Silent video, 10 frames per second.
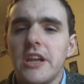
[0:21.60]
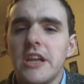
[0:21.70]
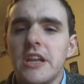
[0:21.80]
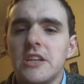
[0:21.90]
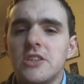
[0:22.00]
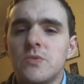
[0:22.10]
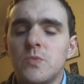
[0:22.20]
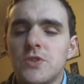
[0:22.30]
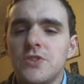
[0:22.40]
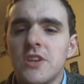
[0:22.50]
is
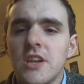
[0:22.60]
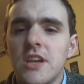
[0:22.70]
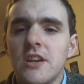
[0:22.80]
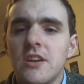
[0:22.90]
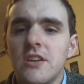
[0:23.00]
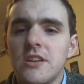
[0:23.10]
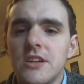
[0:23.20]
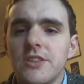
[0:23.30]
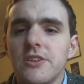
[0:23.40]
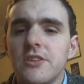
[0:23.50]
once again
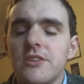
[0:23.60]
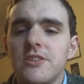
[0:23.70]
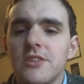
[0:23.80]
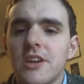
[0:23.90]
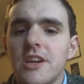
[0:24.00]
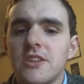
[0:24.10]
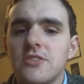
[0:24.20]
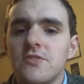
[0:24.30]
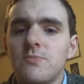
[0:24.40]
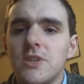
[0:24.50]
another
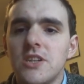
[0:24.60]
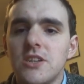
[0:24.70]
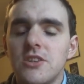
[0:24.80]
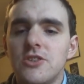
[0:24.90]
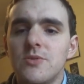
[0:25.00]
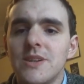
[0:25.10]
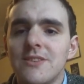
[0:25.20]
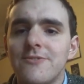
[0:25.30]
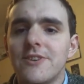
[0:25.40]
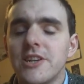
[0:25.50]
case of me doing a
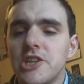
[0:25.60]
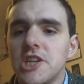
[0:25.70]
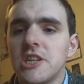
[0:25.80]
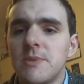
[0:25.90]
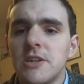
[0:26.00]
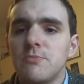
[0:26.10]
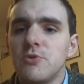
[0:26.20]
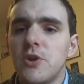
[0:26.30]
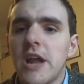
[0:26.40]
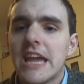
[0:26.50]
friendly chat about a
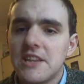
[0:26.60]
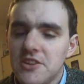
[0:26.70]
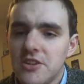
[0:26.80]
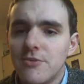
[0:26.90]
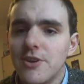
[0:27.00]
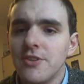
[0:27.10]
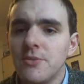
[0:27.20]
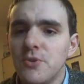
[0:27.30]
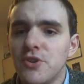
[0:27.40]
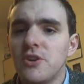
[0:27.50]
book I edited rather than the
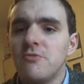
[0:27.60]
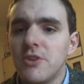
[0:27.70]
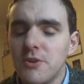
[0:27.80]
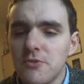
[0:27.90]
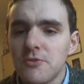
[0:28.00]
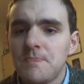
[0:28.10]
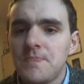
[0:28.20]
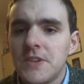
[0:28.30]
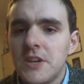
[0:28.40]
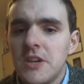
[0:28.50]
book I wrote.
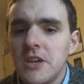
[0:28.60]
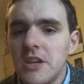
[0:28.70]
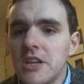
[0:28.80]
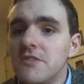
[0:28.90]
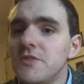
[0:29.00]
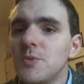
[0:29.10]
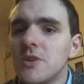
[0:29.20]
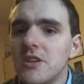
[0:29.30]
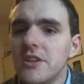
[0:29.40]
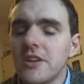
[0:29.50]
If you
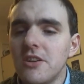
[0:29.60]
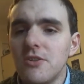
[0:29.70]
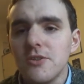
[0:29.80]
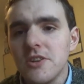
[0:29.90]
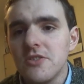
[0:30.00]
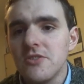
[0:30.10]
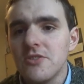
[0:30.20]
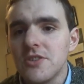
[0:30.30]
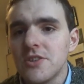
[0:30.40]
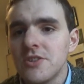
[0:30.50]
would like a look into
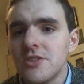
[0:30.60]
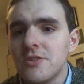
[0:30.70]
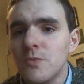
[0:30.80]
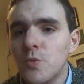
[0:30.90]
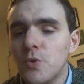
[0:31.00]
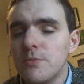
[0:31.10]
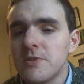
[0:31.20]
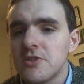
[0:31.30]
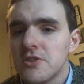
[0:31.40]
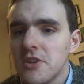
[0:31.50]
the warped
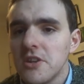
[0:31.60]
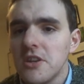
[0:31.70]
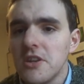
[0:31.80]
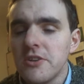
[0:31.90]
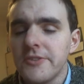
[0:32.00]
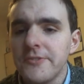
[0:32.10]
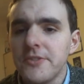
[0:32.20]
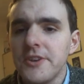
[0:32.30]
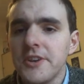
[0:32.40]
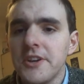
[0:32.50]
psyche of
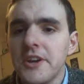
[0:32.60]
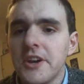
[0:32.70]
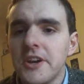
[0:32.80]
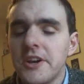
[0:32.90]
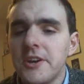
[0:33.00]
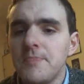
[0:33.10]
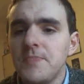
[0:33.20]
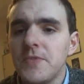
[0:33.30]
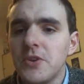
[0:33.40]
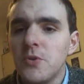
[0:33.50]
the uh,
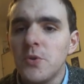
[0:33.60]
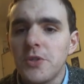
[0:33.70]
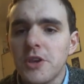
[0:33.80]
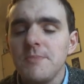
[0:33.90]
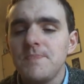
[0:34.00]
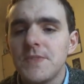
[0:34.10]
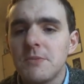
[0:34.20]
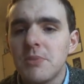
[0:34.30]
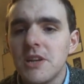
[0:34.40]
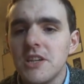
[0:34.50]
author,
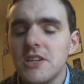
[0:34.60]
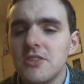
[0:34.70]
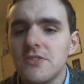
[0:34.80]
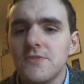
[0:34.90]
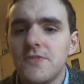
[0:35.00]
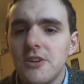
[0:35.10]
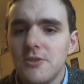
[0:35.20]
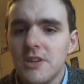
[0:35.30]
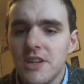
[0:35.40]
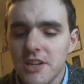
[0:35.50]
please
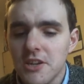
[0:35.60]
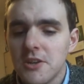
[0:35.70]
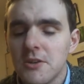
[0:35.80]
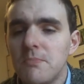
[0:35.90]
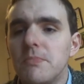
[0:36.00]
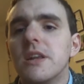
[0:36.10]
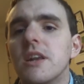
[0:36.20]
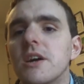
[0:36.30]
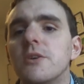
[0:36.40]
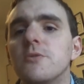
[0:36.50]
follow the link
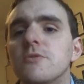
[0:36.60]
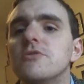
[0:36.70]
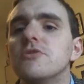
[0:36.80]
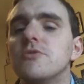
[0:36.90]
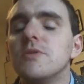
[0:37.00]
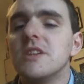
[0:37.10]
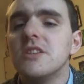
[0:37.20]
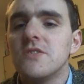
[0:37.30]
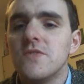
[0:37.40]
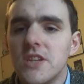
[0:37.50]
below to
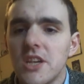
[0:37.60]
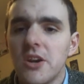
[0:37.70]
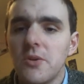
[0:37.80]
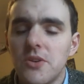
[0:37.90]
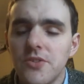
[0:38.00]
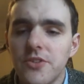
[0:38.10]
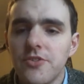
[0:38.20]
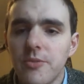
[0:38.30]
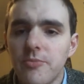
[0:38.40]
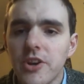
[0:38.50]
his video on the
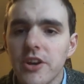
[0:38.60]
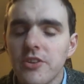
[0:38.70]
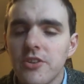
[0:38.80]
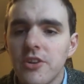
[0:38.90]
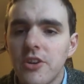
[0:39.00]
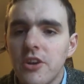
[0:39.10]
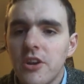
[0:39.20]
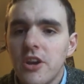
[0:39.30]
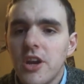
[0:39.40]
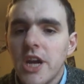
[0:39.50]
subject.
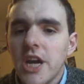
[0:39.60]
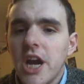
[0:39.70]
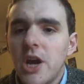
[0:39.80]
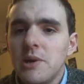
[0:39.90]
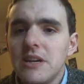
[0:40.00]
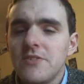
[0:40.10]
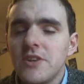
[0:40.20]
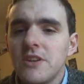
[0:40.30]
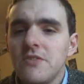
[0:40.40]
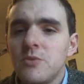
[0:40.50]
However,
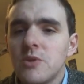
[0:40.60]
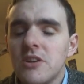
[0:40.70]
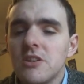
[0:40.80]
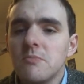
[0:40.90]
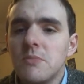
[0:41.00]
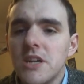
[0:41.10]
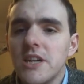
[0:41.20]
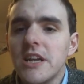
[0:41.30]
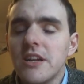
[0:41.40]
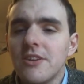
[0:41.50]
if you would like
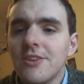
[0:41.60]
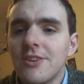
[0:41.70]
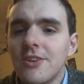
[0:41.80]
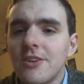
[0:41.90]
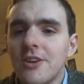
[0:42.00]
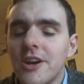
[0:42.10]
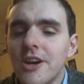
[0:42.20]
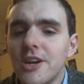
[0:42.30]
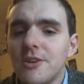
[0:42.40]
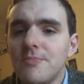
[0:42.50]
my
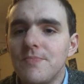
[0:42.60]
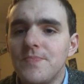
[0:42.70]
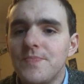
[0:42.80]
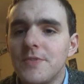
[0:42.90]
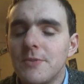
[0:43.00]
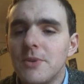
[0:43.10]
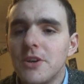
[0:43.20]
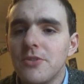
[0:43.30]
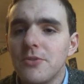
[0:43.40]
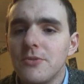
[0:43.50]
um,
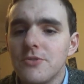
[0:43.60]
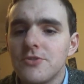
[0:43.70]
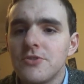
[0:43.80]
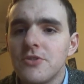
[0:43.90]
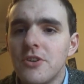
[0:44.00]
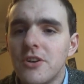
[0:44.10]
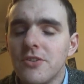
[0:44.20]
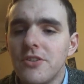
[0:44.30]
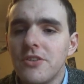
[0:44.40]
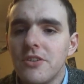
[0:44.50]
my thoughts
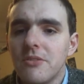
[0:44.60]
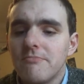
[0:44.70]
on